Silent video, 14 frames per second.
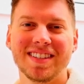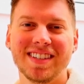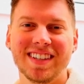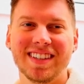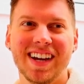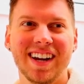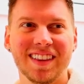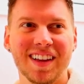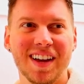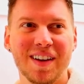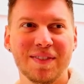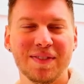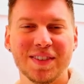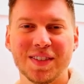see a day in the
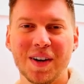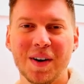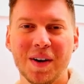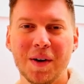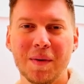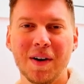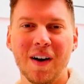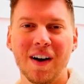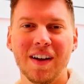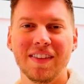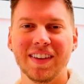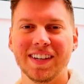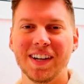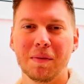life, so here we are
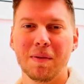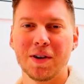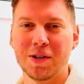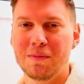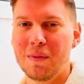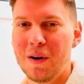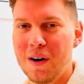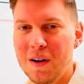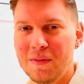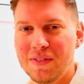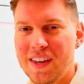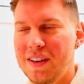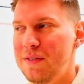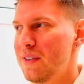in the King of Prussia Mall
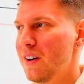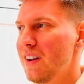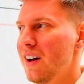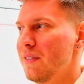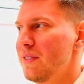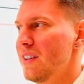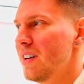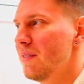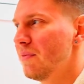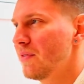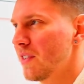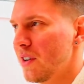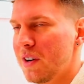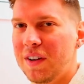in Philadelphia, or
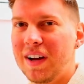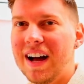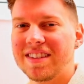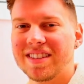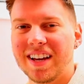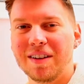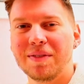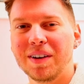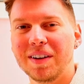a little outside of